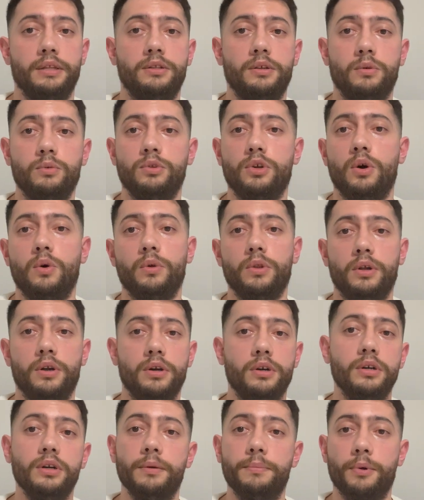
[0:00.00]
Don't go
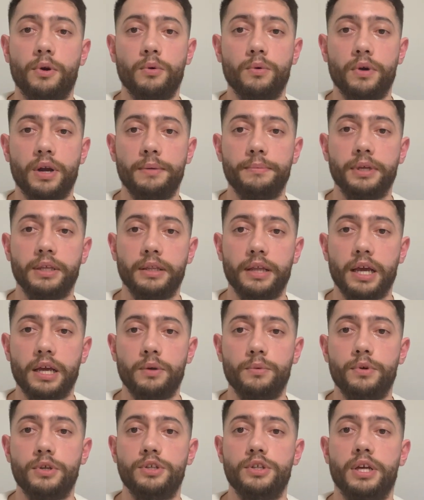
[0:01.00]
learn a programming
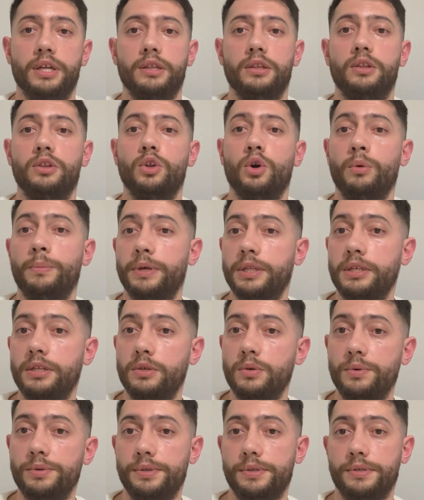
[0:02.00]
language that nobody
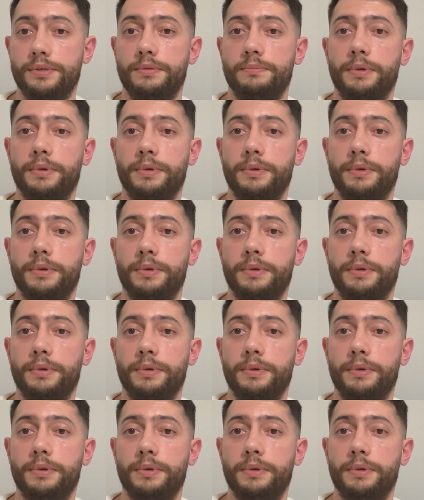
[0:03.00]
uses,